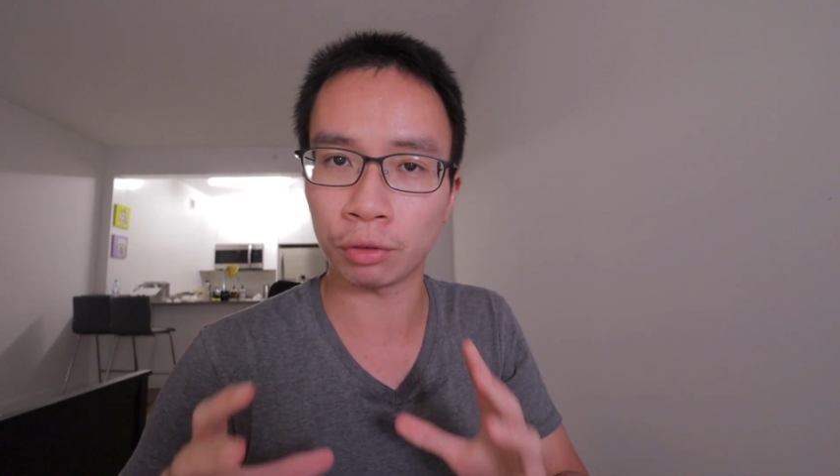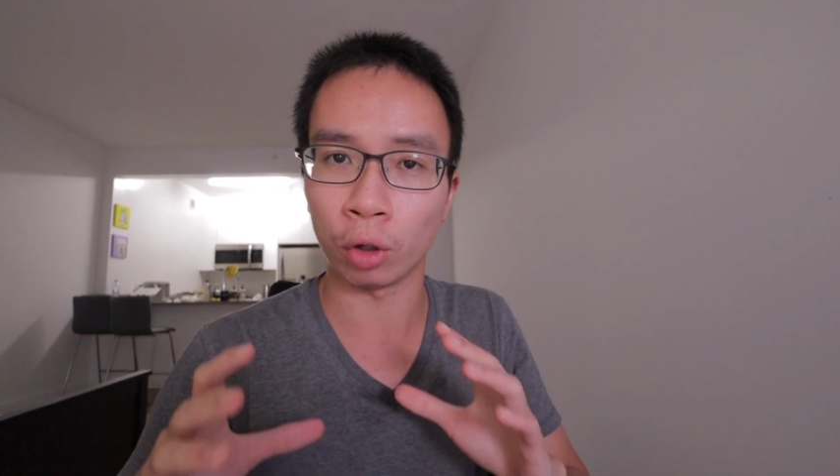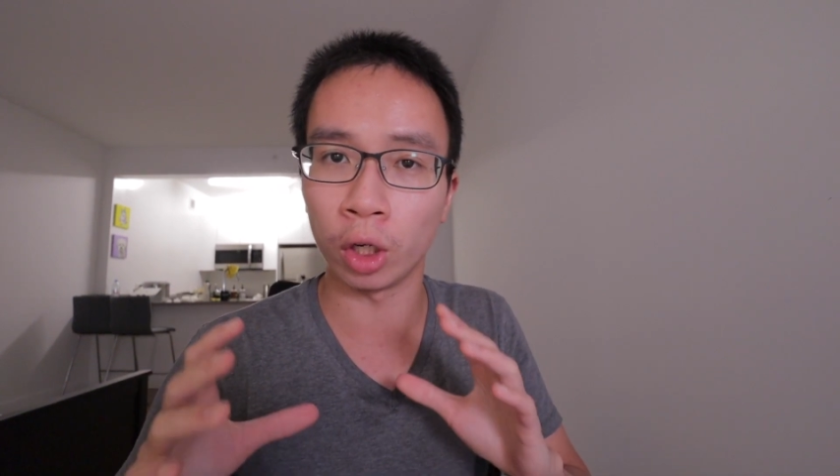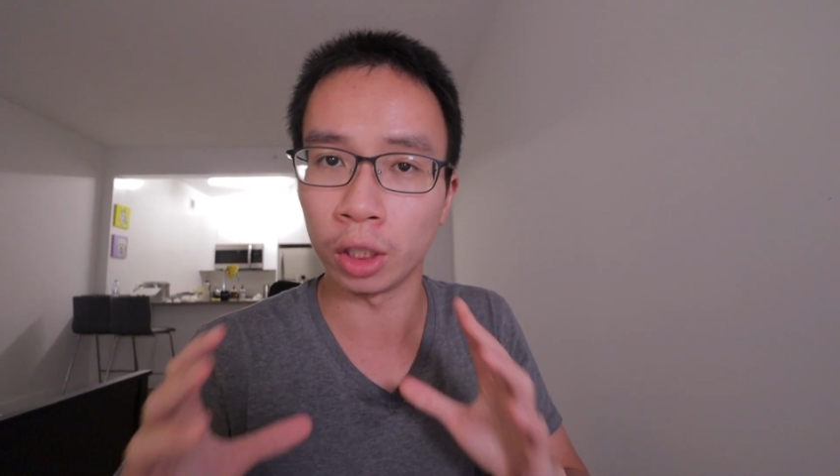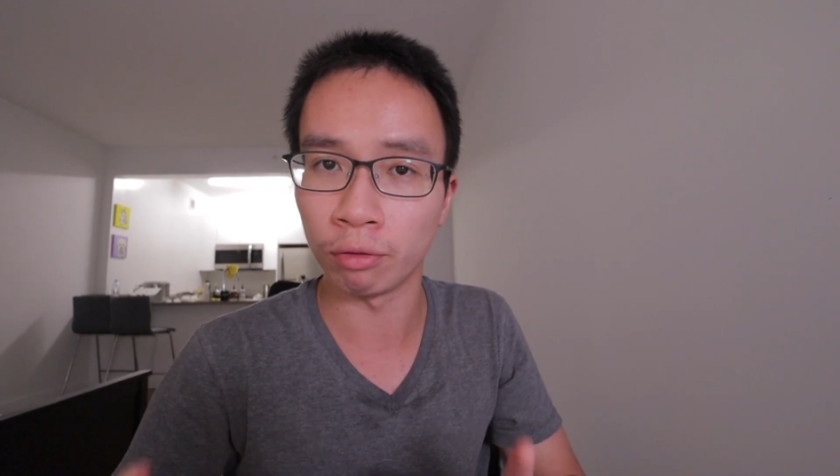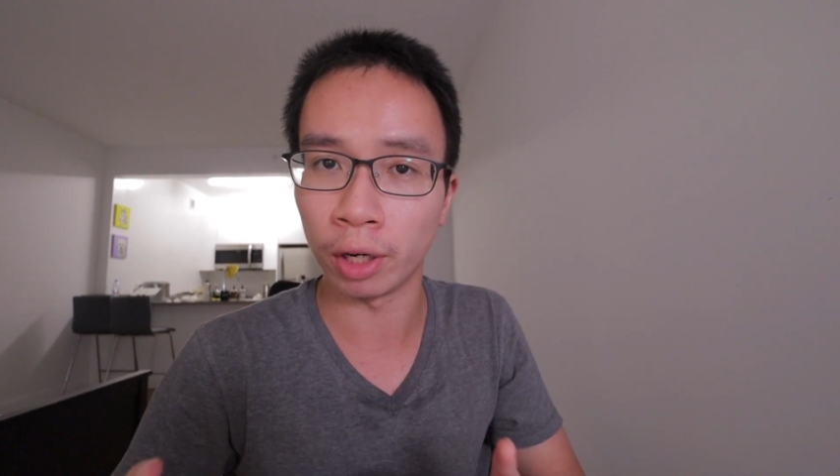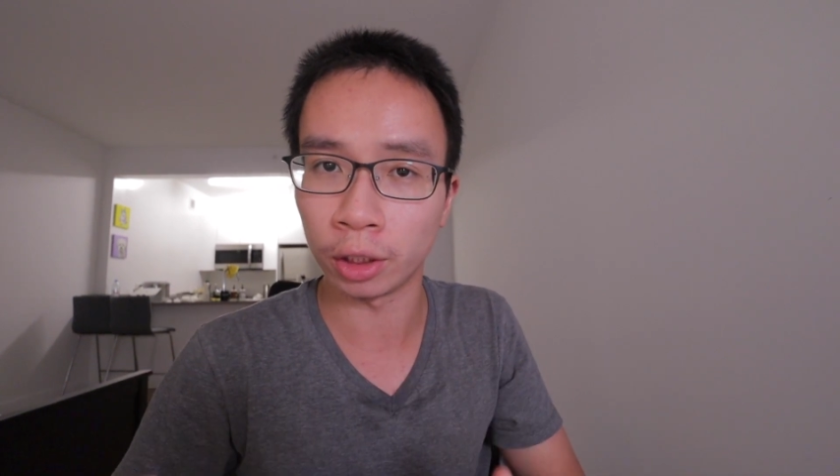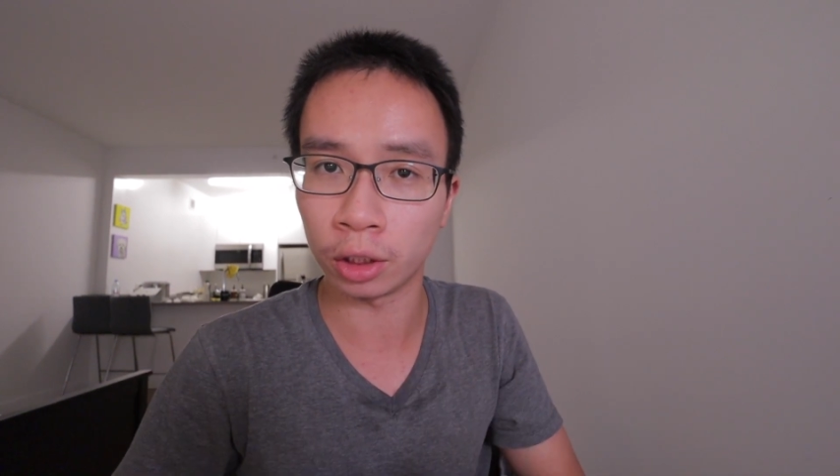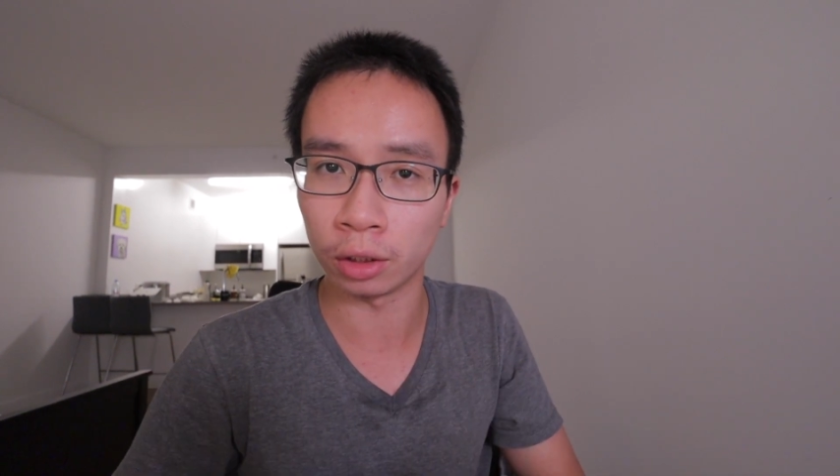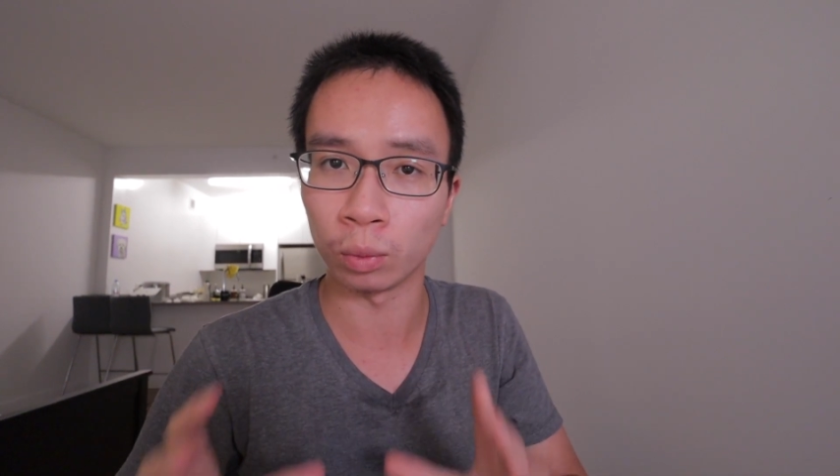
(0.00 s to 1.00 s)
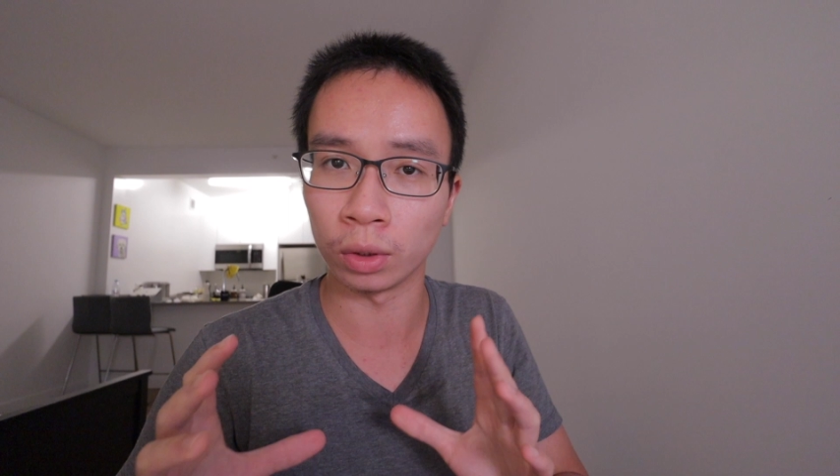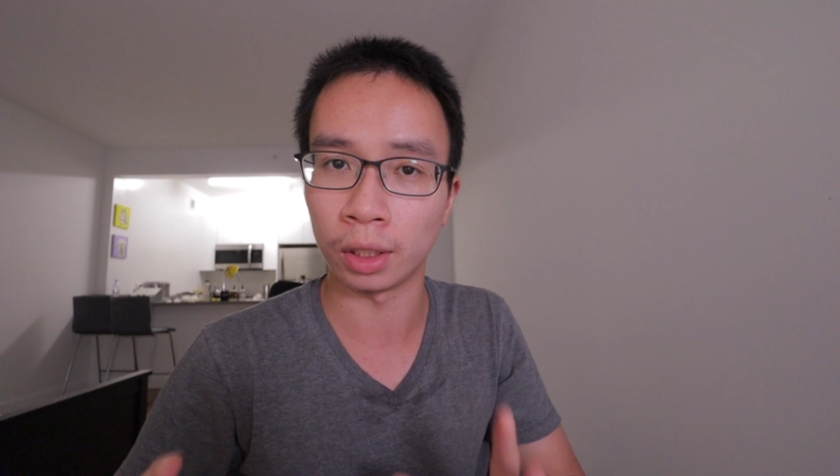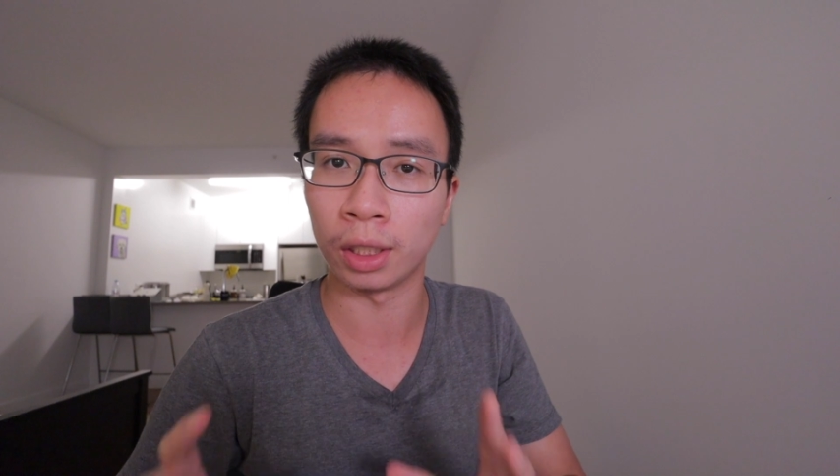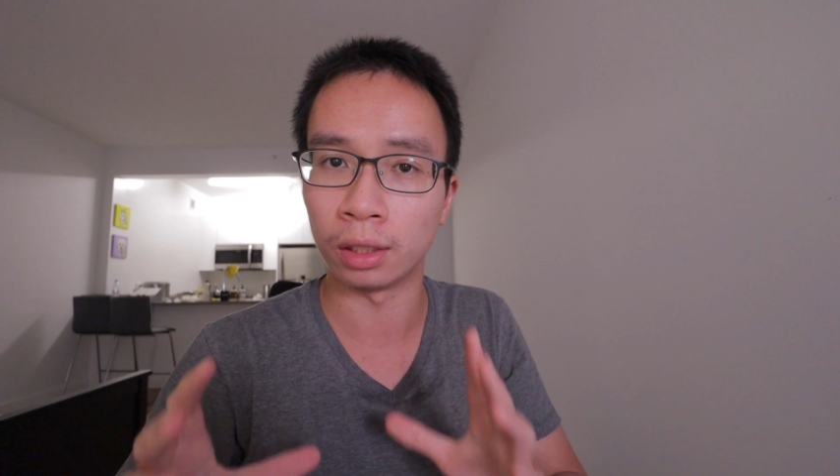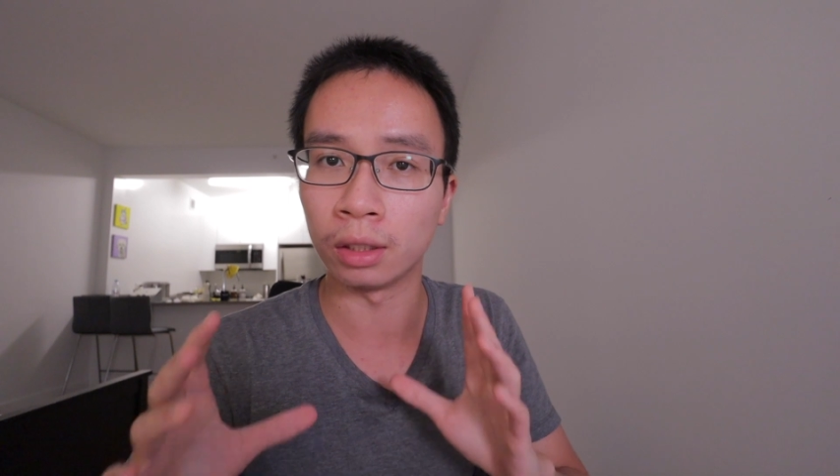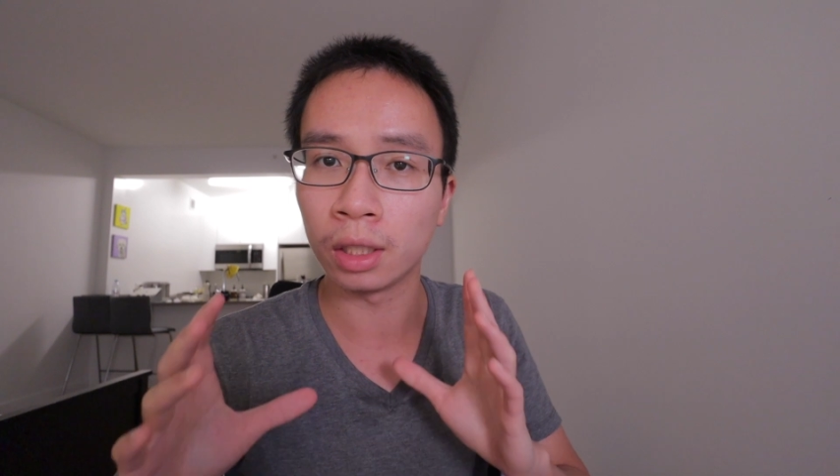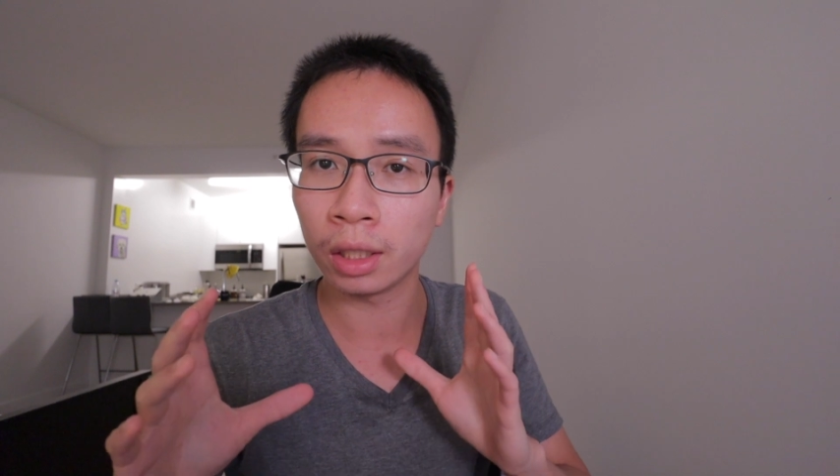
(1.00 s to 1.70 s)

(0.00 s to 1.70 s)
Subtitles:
for innovation within